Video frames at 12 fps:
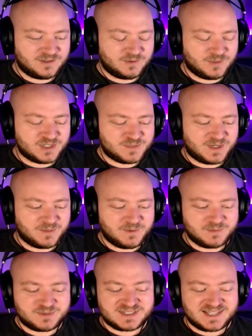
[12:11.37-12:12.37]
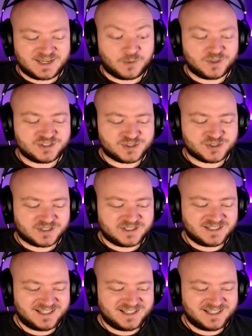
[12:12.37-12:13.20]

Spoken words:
Watch me come up just like one short.